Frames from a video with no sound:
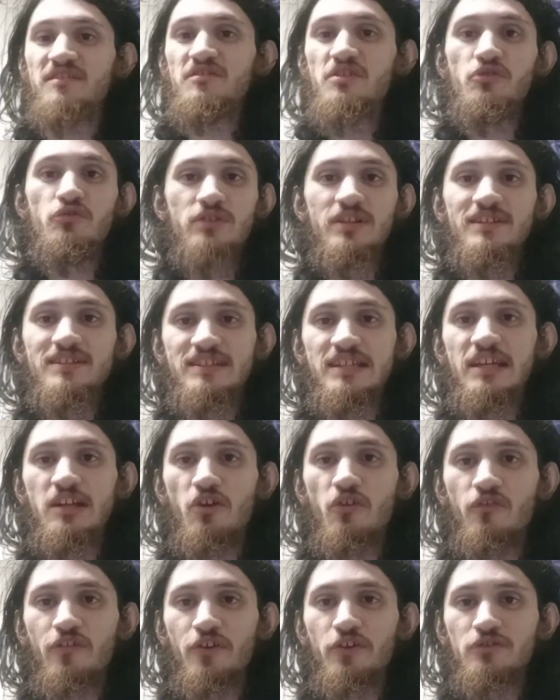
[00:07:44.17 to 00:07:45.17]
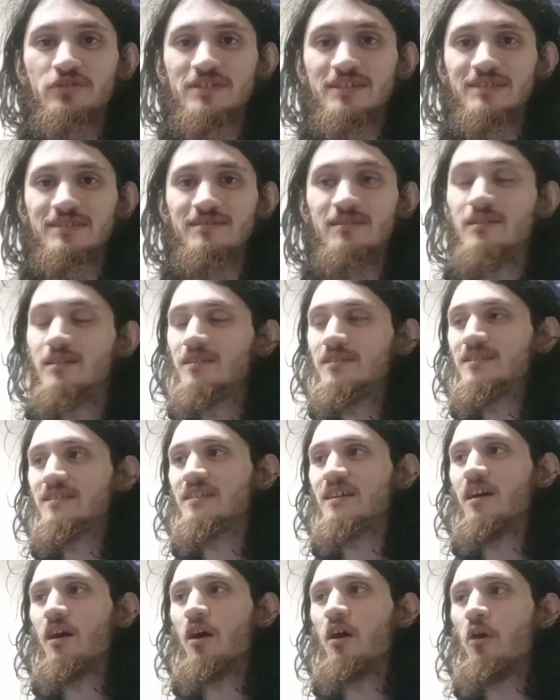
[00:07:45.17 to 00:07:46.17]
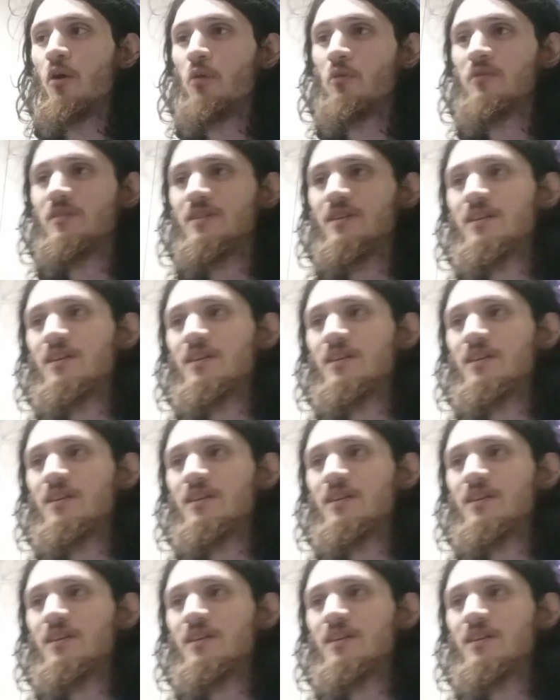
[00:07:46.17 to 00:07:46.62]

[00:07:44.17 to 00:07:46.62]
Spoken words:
new to Xenoverse, so